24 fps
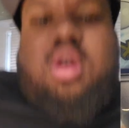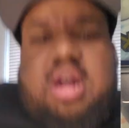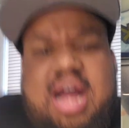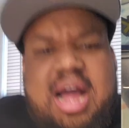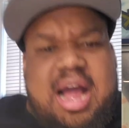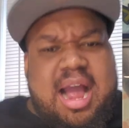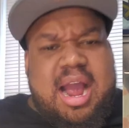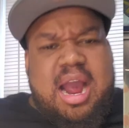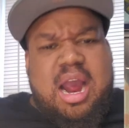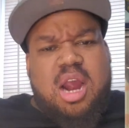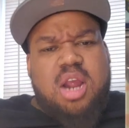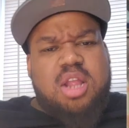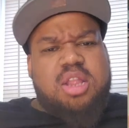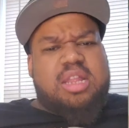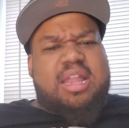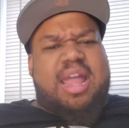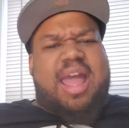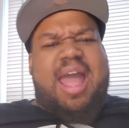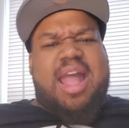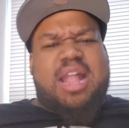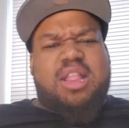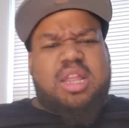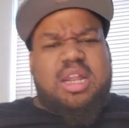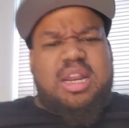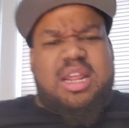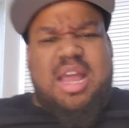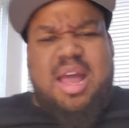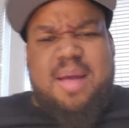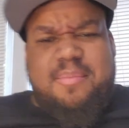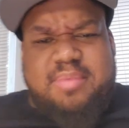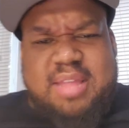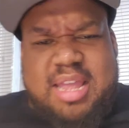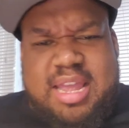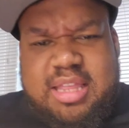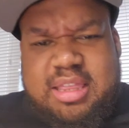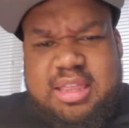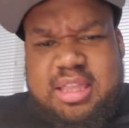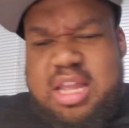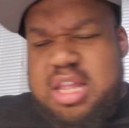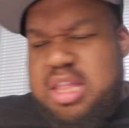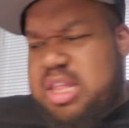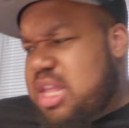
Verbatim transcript: cards to add to the update list.